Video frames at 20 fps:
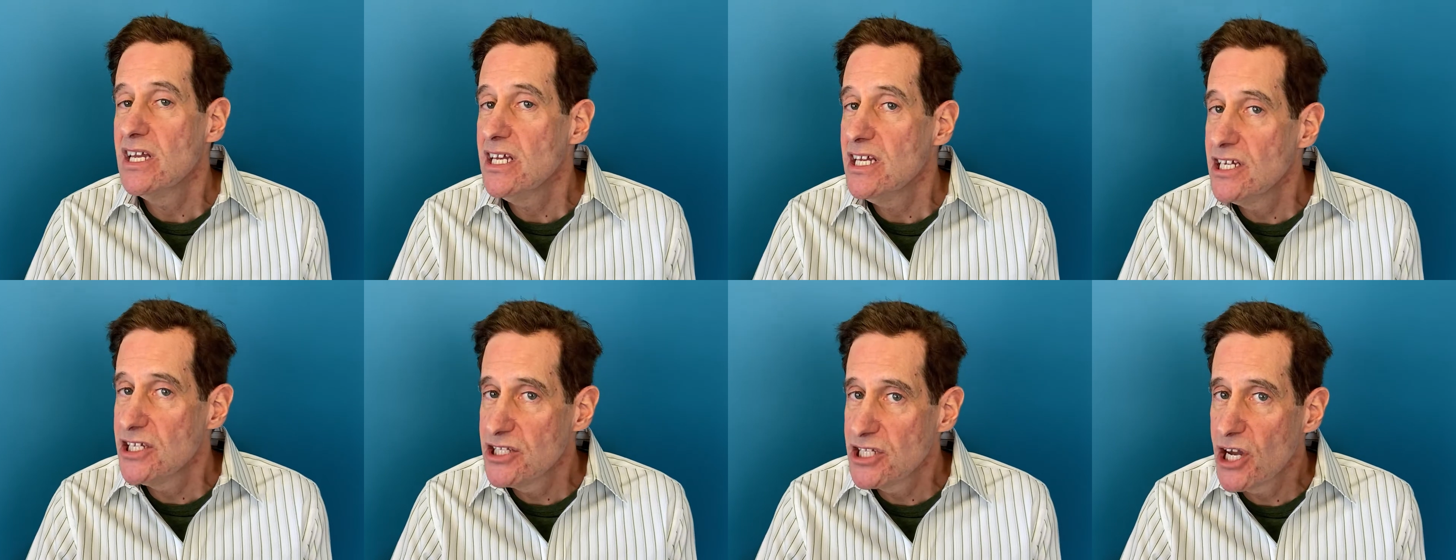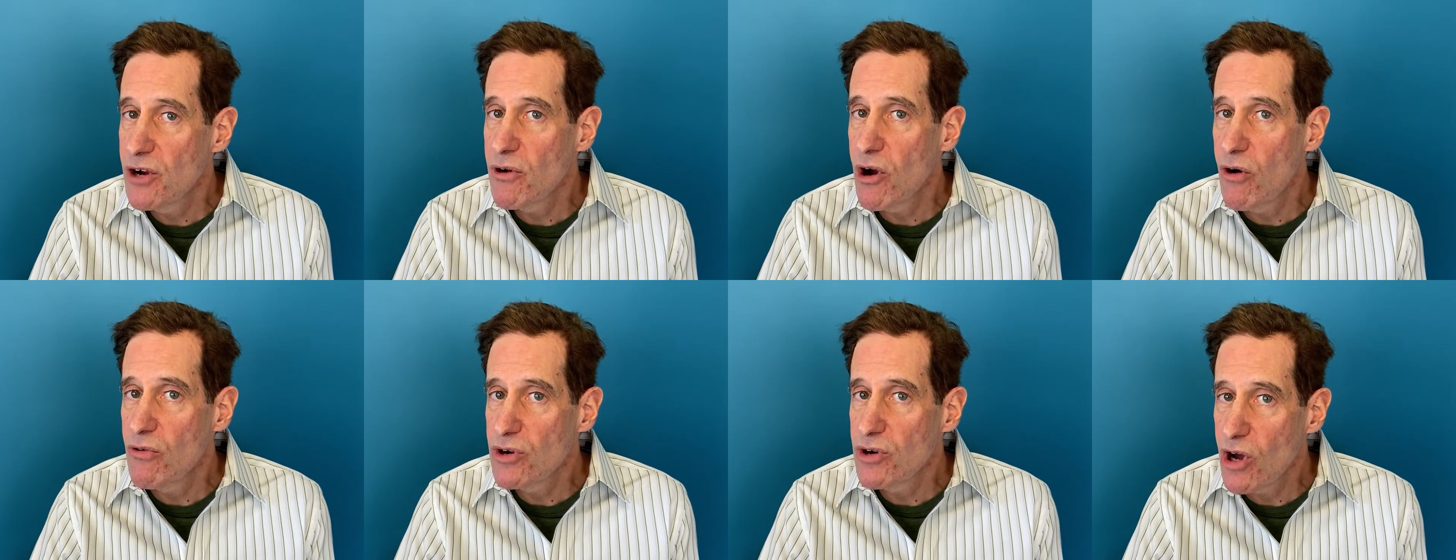in their
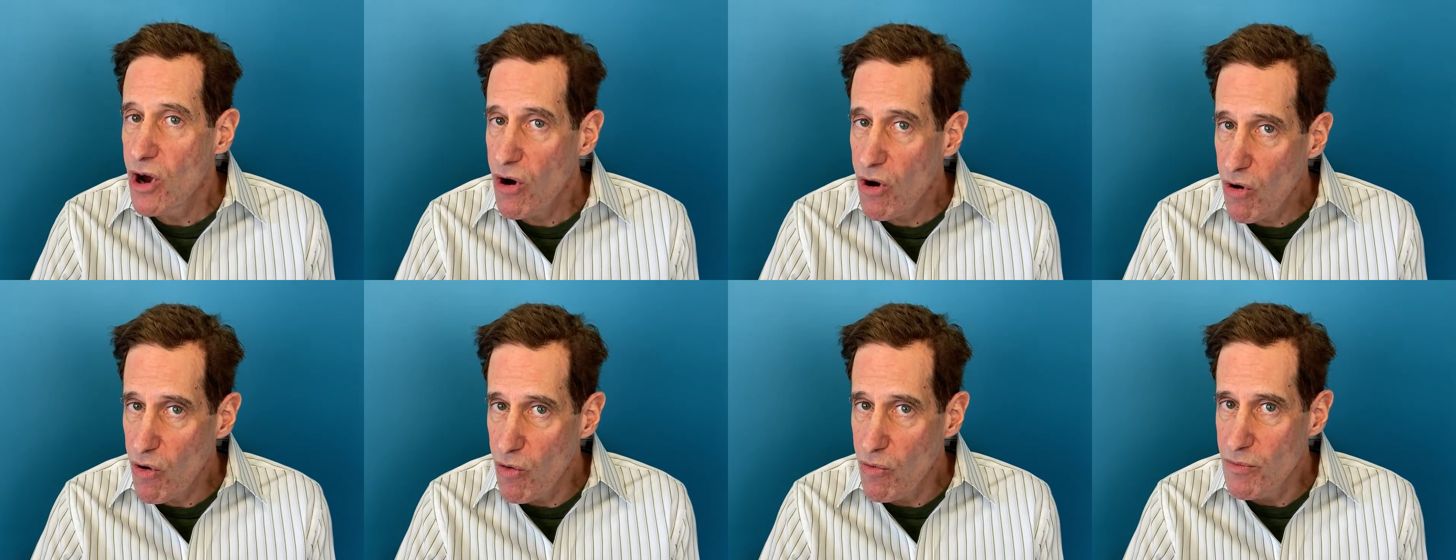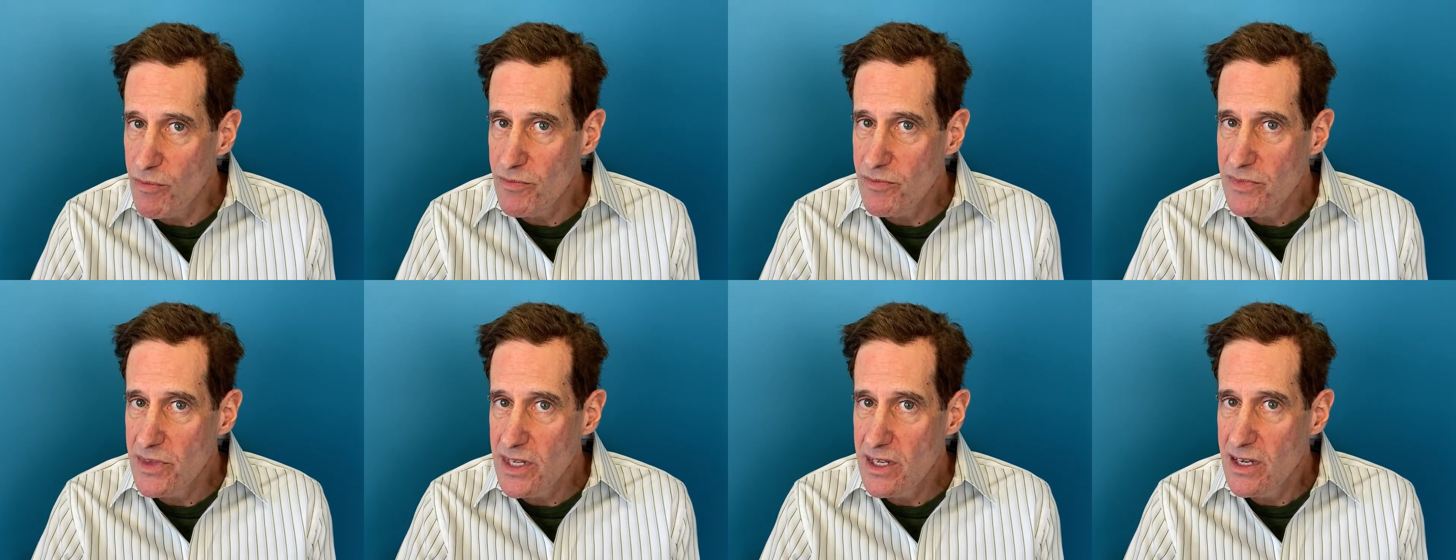own home
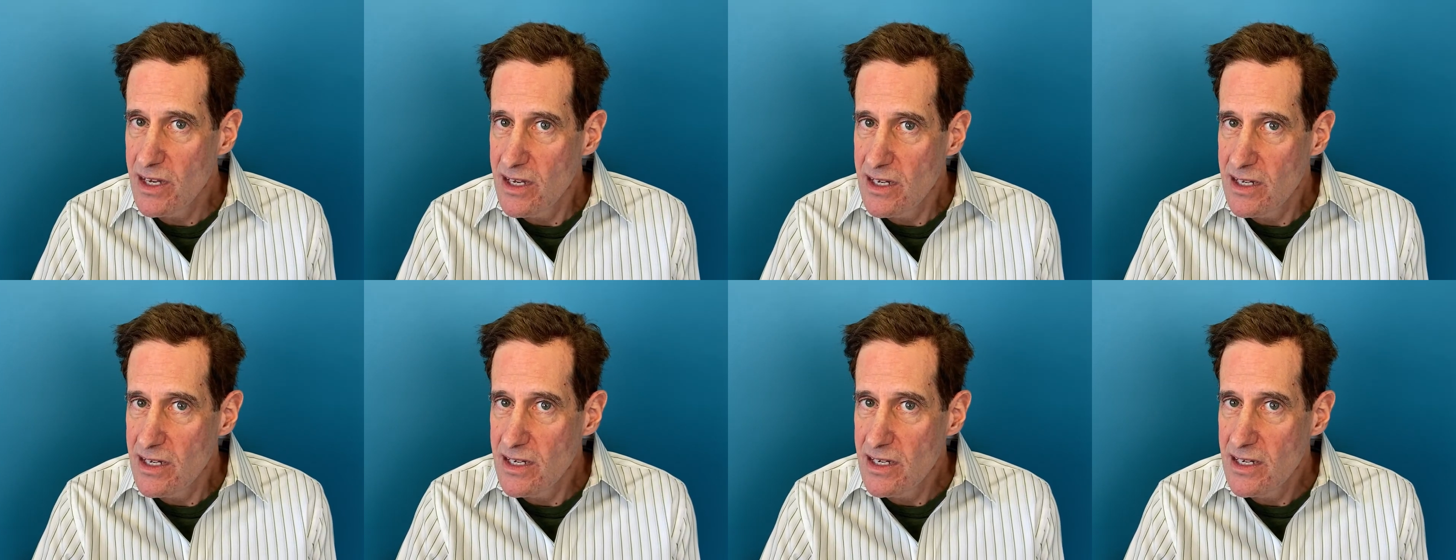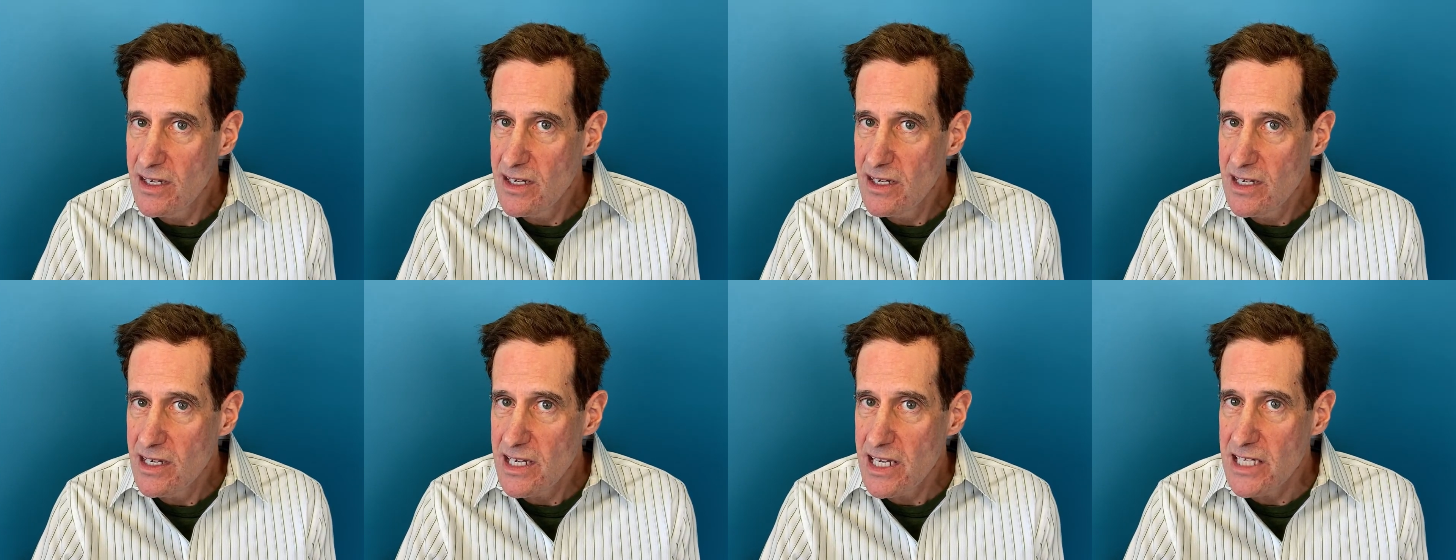
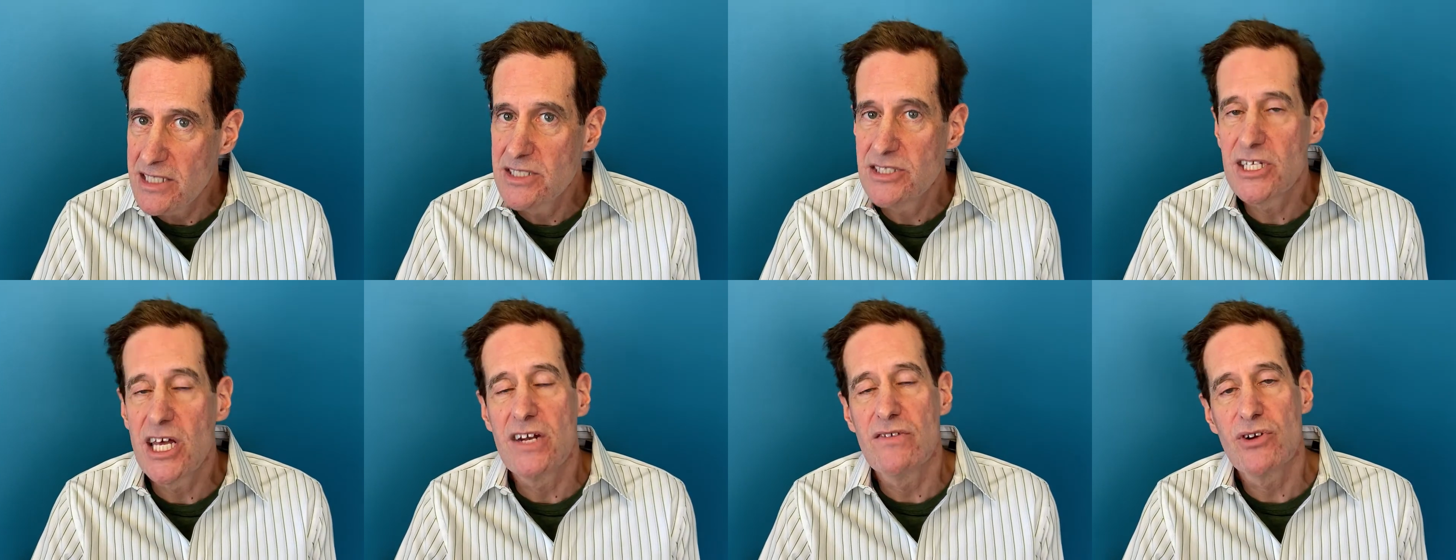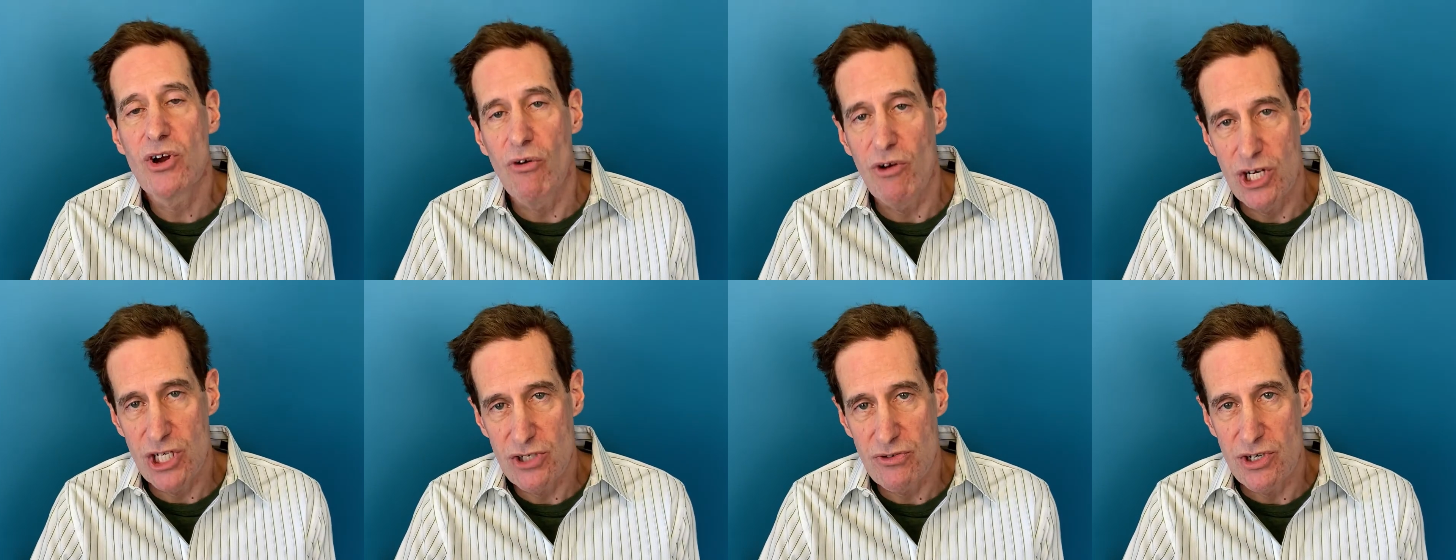instead of
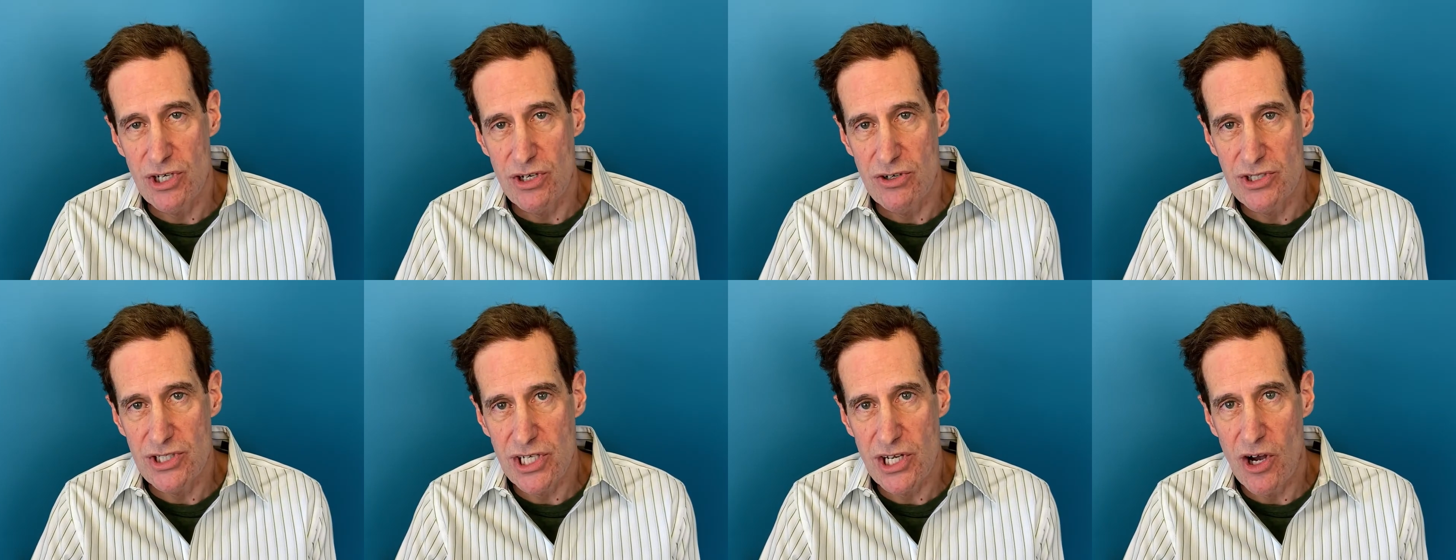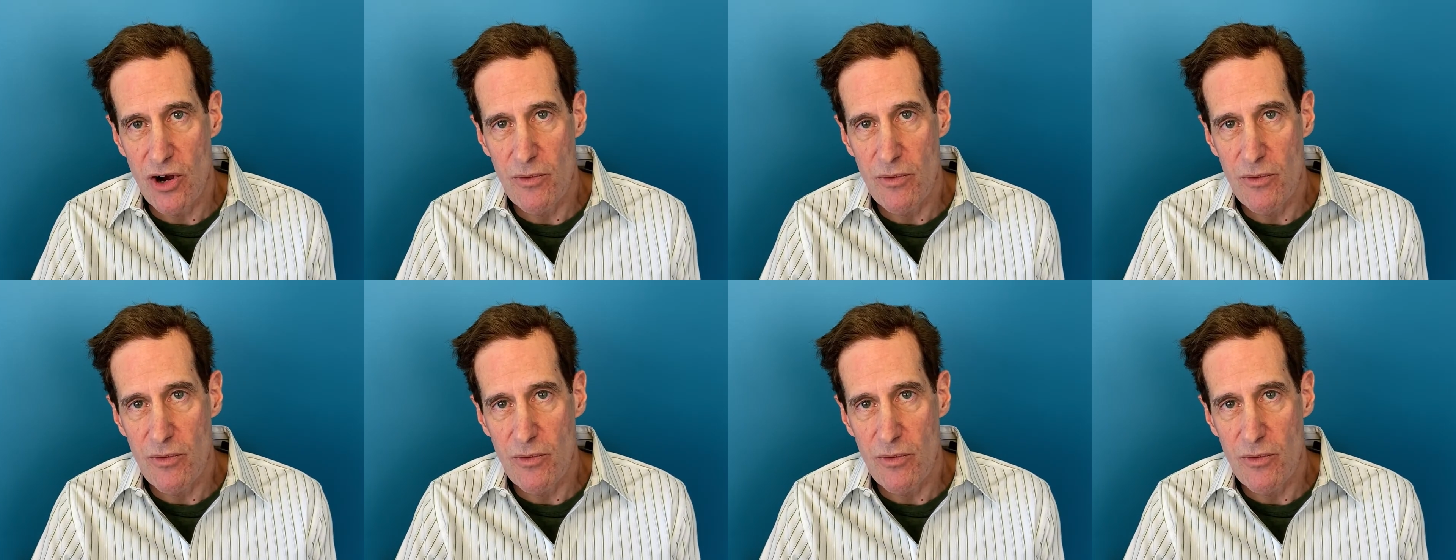going to a nursing